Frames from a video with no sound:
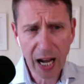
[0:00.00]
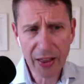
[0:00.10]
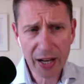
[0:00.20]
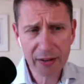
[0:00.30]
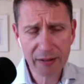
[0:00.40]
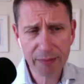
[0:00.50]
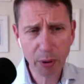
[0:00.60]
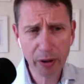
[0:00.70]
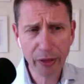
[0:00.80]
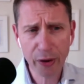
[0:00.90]
And then,
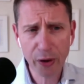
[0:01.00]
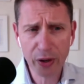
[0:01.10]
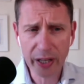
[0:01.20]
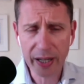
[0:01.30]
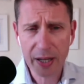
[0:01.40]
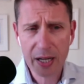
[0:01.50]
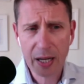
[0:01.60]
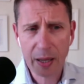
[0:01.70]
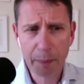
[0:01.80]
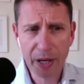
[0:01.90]
probably thirdly,
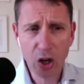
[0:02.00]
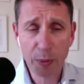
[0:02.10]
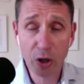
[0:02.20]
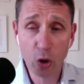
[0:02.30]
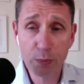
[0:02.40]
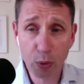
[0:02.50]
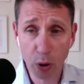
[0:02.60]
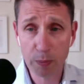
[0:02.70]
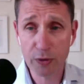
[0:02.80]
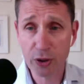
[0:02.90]
become a good
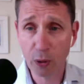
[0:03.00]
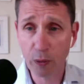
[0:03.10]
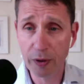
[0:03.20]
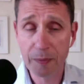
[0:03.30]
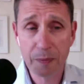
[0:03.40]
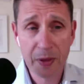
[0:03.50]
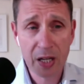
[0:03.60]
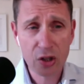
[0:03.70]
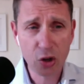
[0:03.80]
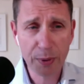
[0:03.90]
problem solver.
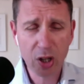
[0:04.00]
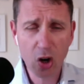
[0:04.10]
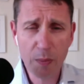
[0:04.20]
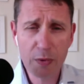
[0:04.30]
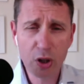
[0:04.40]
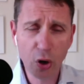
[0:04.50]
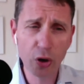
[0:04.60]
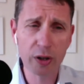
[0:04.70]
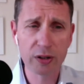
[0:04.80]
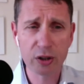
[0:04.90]
So become
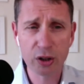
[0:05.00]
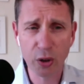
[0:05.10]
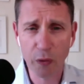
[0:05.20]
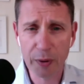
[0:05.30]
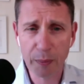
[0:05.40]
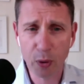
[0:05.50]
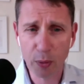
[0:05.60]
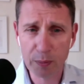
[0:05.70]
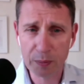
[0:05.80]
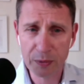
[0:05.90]
good at solving
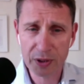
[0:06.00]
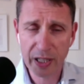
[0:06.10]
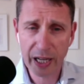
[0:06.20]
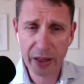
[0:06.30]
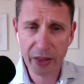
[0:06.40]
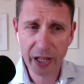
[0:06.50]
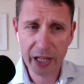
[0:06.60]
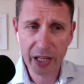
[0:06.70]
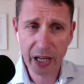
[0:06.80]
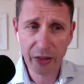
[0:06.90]
problems in
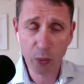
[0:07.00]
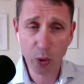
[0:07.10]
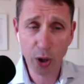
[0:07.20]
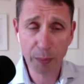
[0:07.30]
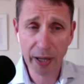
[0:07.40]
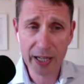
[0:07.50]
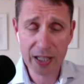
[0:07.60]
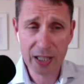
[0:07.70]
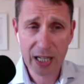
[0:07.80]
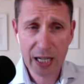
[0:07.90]
the in the
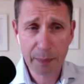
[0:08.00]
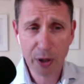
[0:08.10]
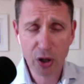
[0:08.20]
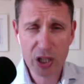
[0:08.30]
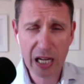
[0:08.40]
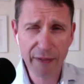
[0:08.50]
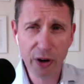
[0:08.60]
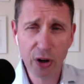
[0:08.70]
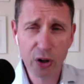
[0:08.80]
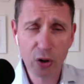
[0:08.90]
workplace because if
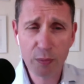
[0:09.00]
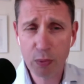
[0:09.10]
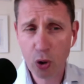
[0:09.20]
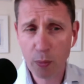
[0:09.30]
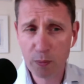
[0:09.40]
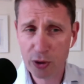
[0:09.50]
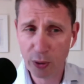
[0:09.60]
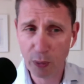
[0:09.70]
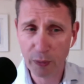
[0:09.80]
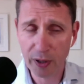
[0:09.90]
you're a good problem
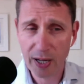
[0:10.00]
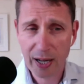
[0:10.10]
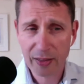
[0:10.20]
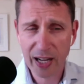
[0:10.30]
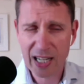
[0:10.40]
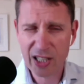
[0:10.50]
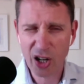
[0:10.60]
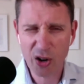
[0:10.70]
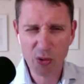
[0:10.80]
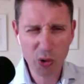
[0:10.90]
solver, that is
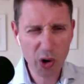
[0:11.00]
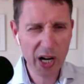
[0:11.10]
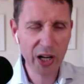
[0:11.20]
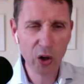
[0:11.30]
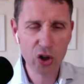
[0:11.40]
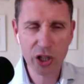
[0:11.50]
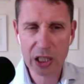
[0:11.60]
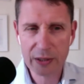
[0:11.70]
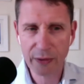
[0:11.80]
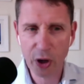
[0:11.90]
a really good
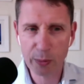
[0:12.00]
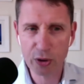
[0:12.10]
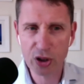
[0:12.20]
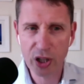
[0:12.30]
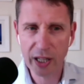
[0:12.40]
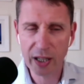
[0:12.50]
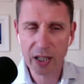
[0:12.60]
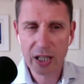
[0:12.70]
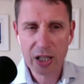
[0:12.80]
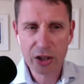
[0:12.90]
transferable
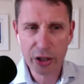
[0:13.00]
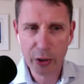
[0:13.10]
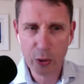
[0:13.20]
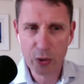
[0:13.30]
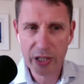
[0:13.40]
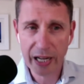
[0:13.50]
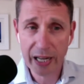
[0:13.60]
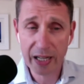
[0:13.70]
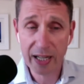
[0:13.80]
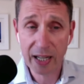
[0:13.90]
skill to use
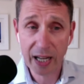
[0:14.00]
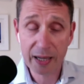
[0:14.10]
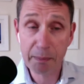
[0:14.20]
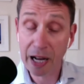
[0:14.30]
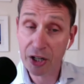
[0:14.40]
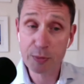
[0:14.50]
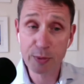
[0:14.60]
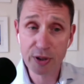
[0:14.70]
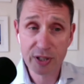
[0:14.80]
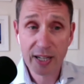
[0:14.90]
in in
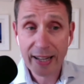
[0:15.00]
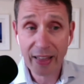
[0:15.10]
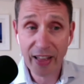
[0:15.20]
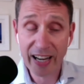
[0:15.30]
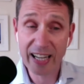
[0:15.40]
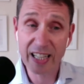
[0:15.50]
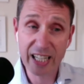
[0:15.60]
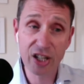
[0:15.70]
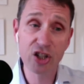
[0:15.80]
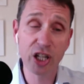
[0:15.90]
management and then in
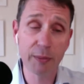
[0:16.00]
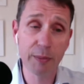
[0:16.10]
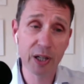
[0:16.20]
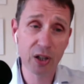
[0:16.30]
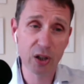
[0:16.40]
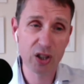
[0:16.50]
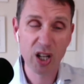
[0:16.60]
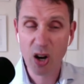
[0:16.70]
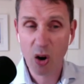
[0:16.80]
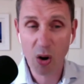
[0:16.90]
leadership because
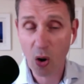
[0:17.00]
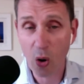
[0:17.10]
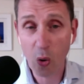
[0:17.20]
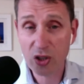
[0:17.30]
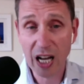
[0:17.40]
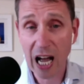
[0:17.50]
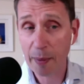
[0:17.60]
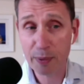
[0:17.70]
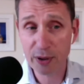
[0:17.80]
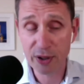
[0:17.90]
all that
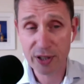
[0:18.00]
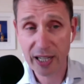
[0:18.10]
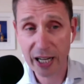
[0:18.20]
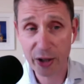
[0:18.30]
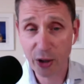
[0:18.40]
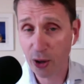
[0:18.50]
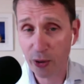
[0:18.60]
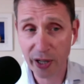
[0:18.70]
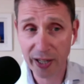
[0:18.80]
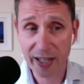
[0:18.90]
happens in your
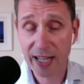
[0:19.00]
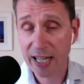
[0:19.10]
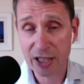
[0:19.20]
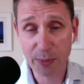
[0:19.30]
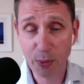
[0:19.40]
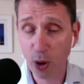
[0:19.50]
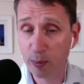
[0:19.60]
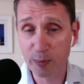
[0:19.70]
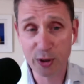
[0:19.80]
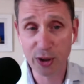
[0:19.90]
career is the
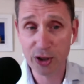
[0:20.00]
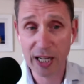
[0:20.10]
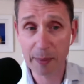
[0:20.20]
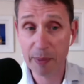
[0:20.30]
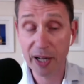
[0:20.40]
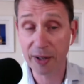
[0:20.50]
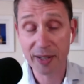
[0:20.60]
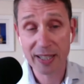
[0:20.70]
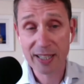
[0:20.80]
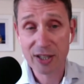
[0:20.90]
problems just get bigger.
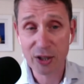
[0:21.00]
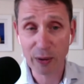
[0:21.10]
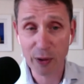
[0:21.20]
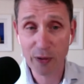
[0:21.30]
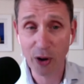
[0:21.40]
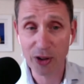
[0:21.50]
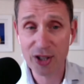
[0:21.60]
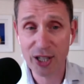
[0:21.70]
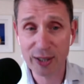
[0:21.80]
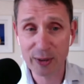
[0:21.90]
So if you've got the
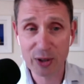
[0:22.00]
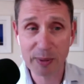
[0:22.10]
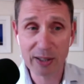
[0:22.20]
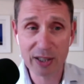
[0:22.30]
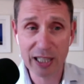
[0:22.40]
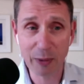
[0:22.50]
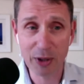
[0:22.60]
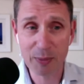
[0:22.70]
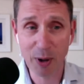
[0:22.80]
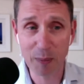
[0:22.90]
skills to be able to deal
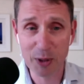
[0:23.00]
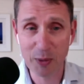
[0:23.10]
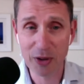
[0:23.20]
with the problems